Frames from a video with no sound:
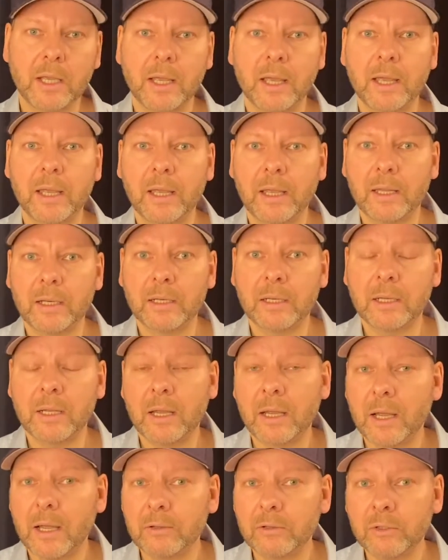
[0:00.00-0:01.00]
And,
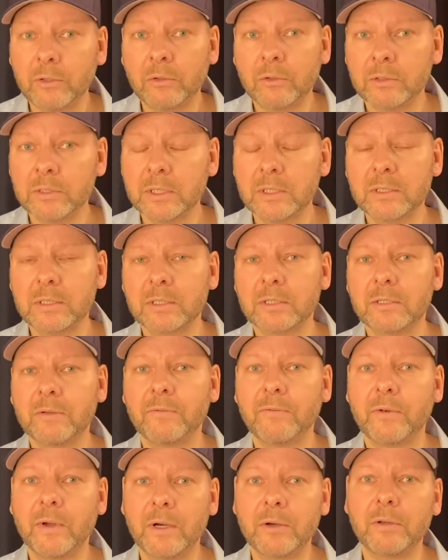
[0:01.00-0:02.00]
you know, this is a
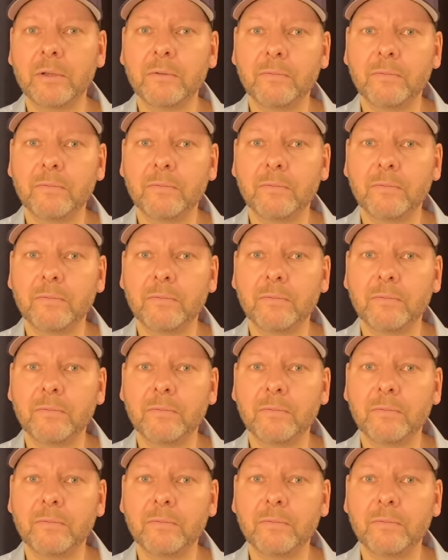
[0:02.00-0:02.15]
very,